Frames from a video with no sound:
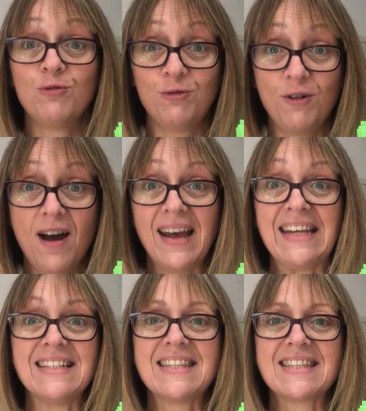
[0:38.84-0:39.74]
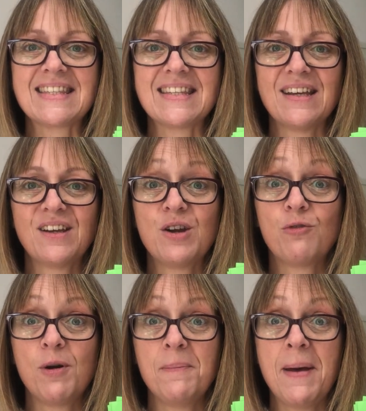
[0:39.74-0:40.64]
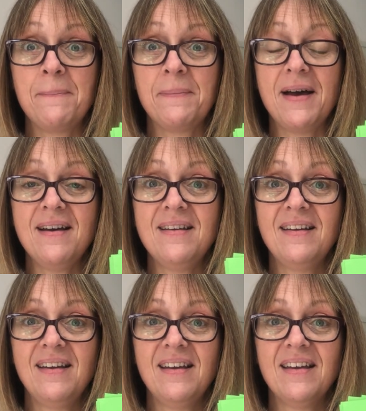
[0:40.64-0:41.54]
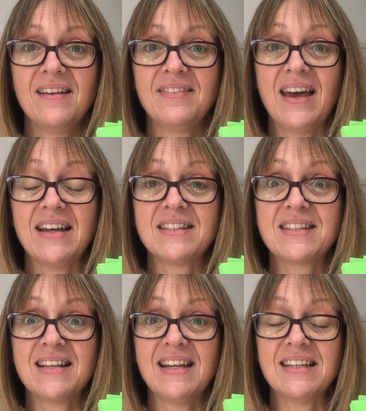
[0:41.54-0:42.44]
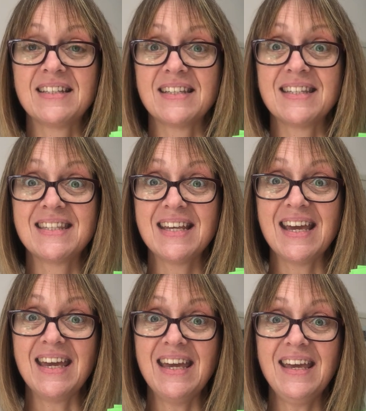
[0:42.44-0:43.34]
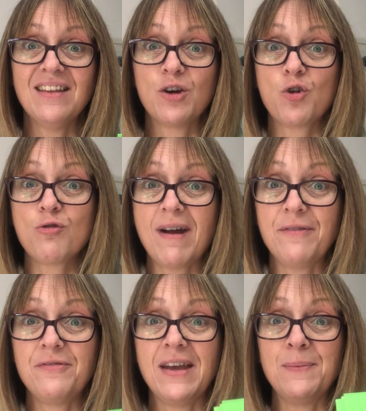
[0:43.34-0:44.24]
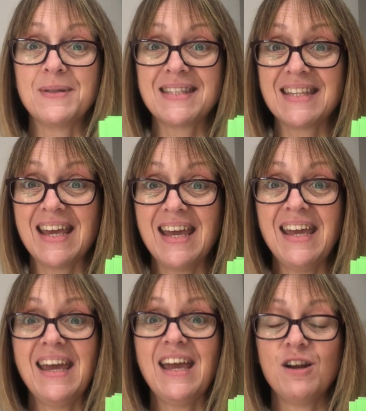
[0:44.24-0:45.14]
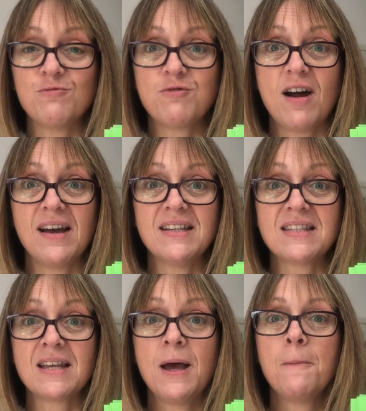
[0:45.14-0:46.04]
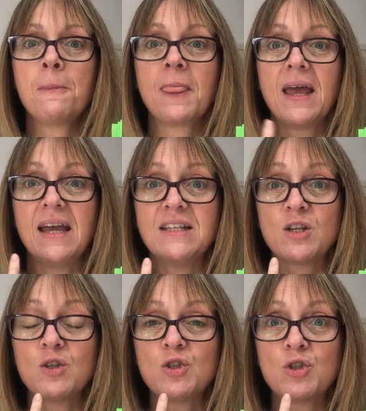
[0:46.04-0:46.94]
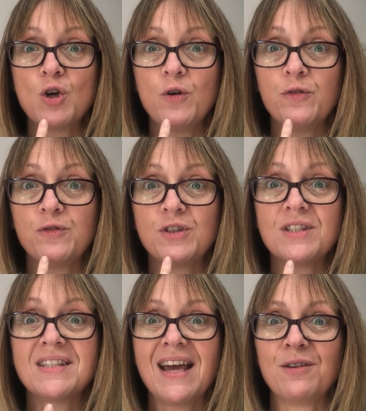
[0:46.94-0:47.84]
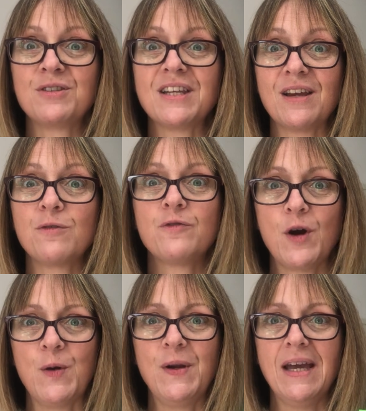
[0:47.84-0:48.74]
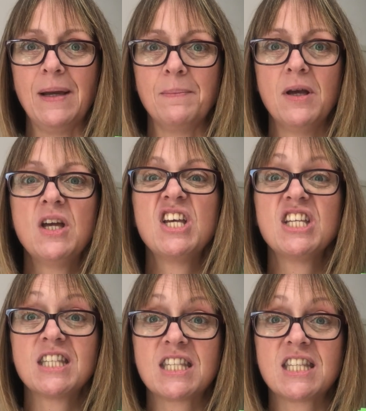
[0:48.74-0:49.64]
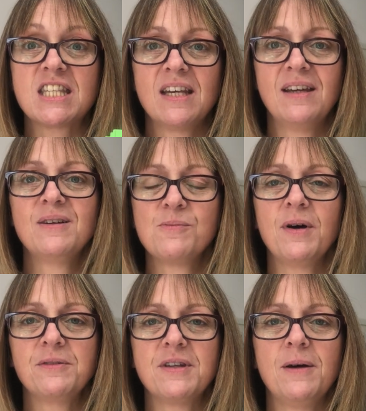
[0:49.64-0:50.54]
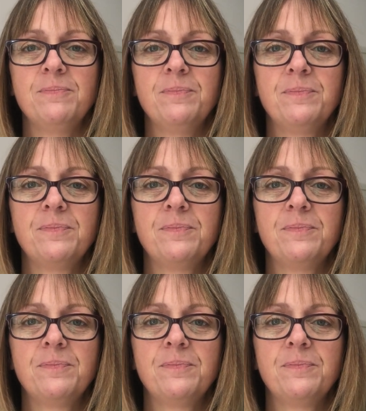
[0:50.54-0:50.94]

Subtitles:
Rice. Remember, that's the letter C, the grapheme C in rice is a soft sounding phoneme. S. Well done.